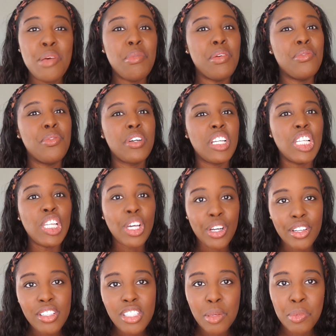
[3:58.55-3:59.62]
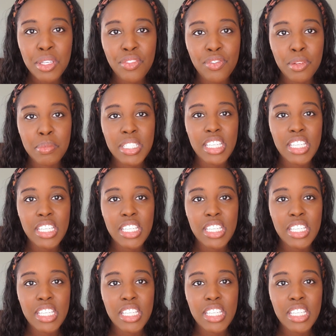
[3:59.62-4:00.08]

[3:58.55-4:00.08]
Maybe you want to learn something from